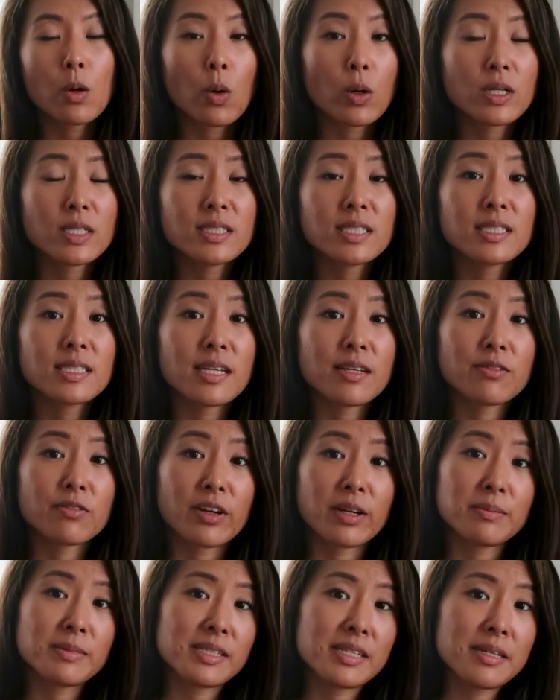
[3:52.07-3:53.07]
According to Dave
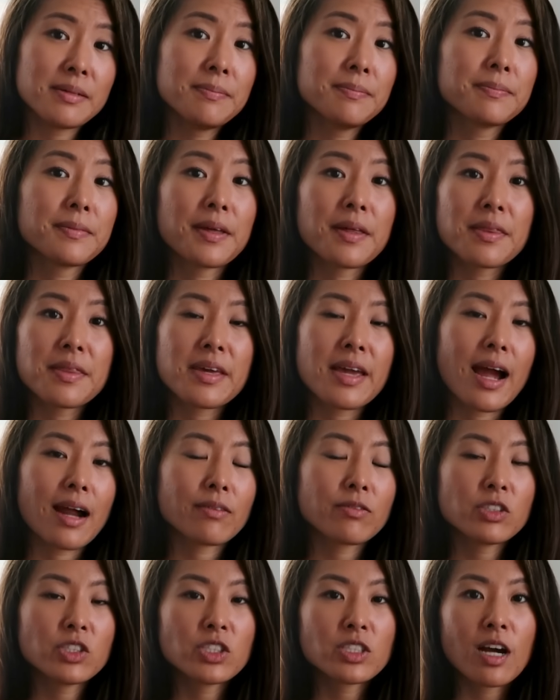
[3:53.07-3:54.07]
Ramsey, the
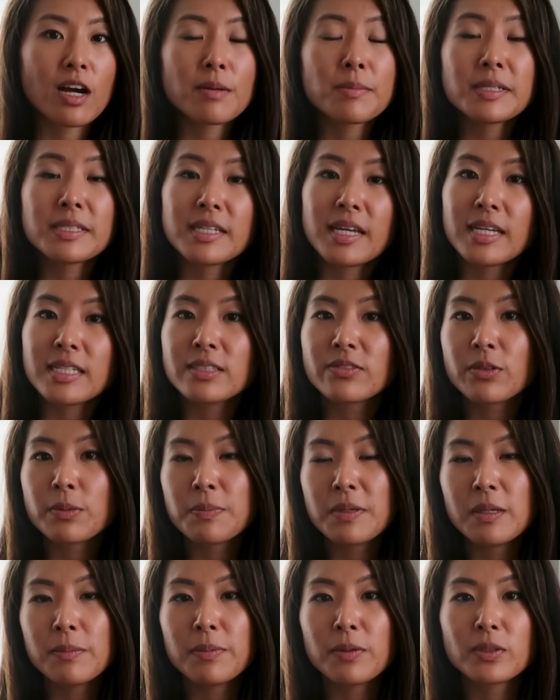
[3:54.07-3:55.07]
average time it takes for
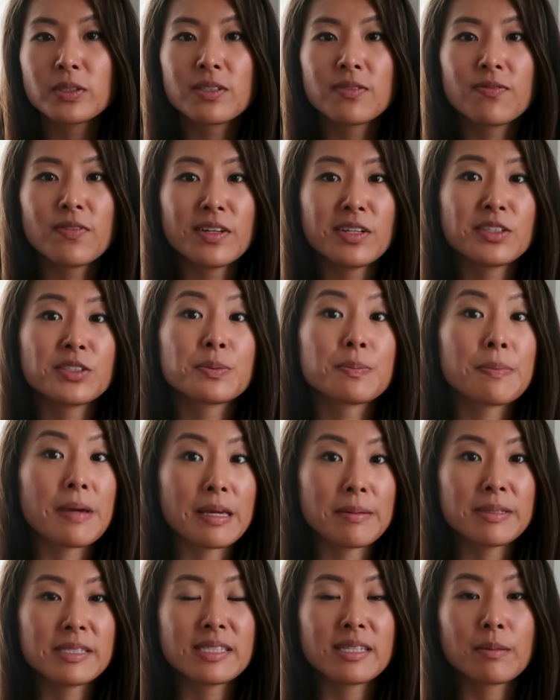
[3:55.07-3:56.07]
people to finish
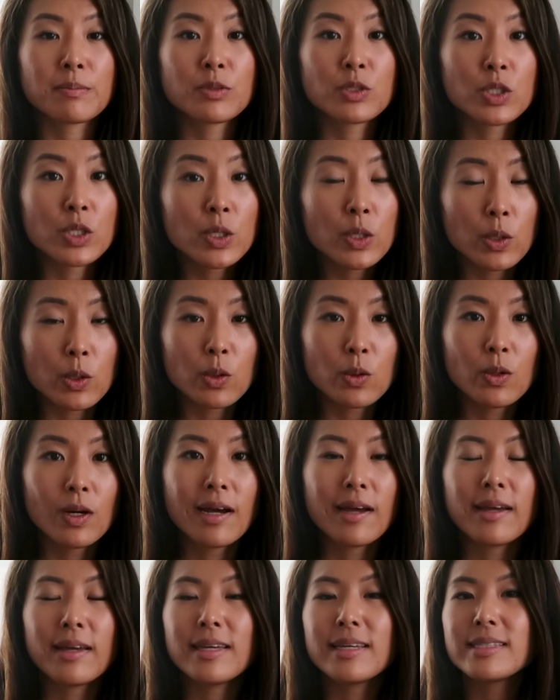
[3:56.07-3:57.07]
baby step 2
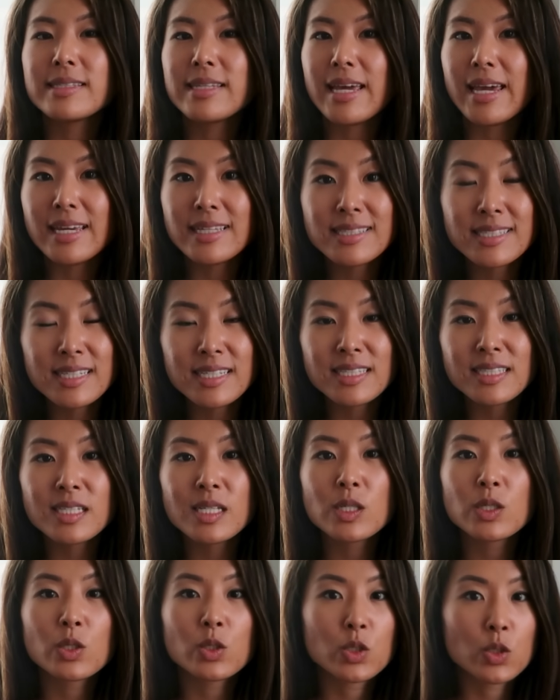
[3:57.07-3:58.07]
is
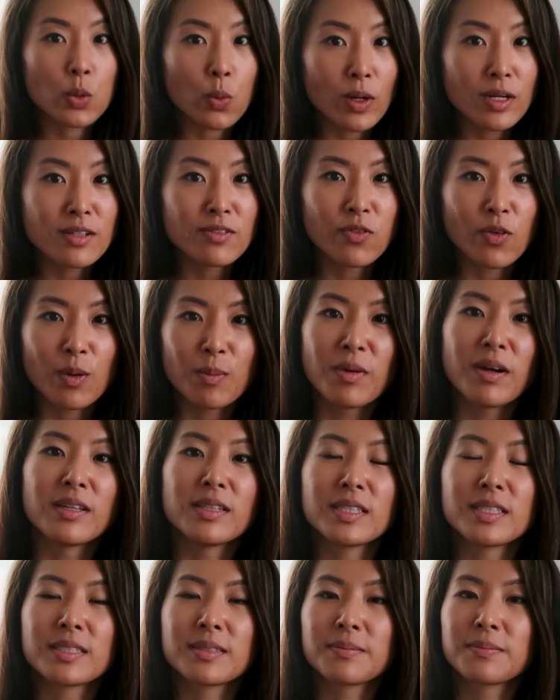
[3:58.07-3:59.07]
18 to 24
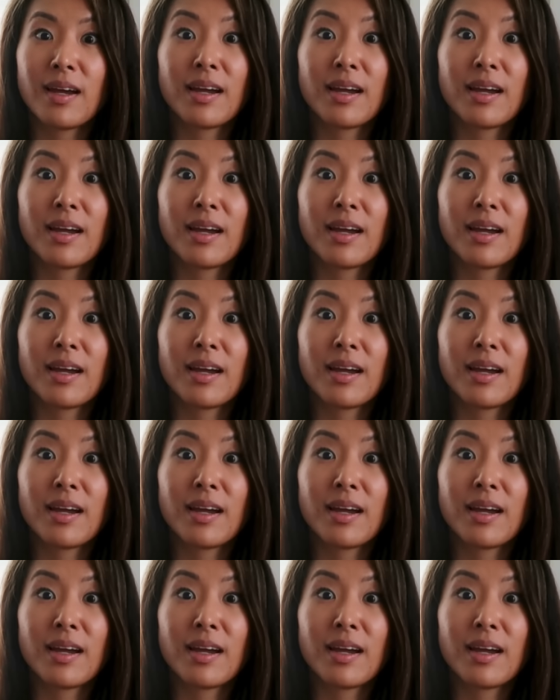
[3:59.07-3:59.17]
months.